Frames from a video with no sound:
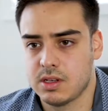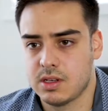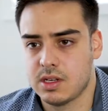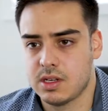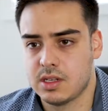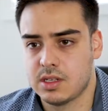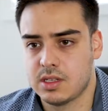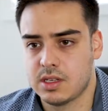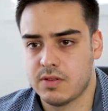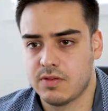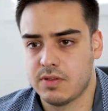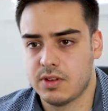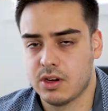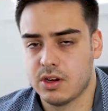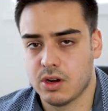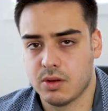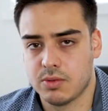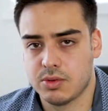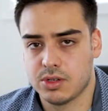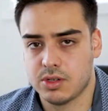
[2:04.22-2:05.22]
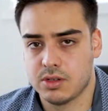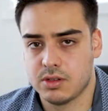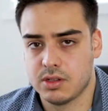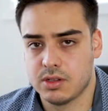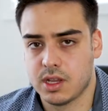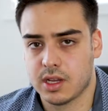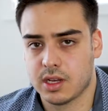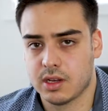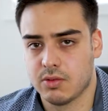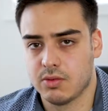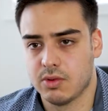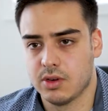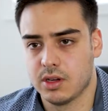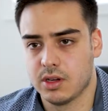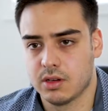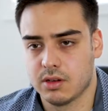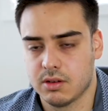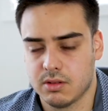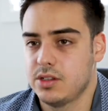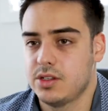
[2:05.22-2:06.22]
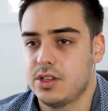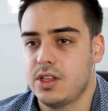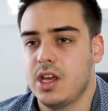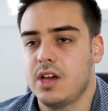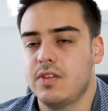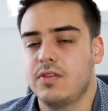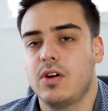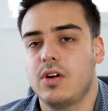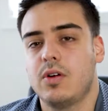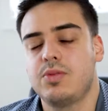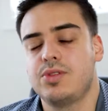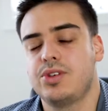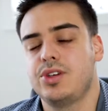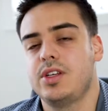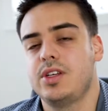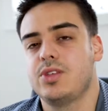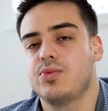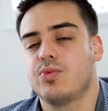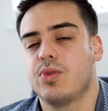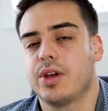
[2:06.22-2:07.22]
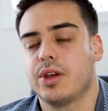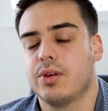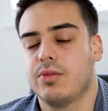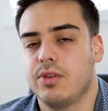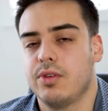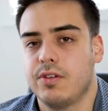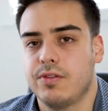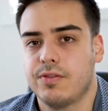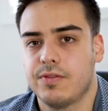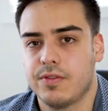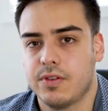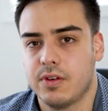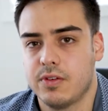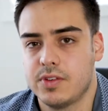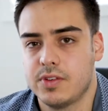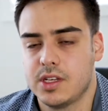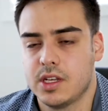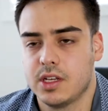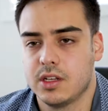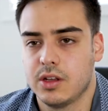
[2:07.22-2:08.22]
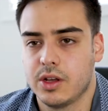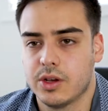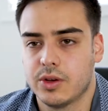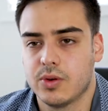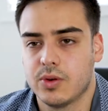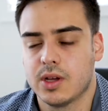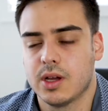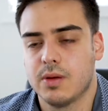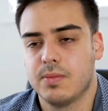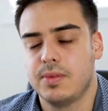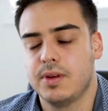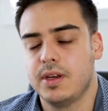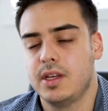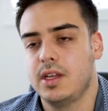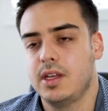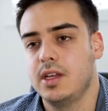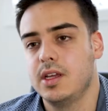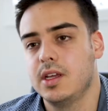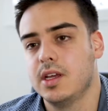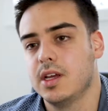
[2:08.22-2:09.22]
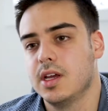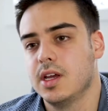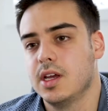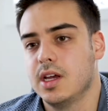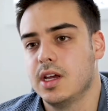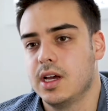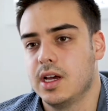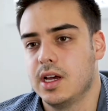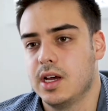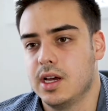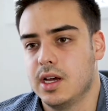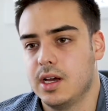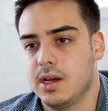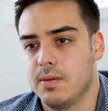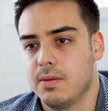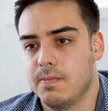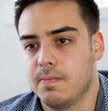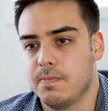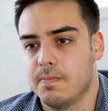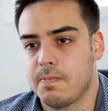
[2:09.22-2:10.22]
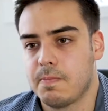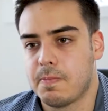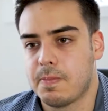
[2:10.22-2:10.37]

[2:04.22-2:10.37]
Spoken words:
it's definitely an option that can work. So the other option is working with obviously a local company. Obviously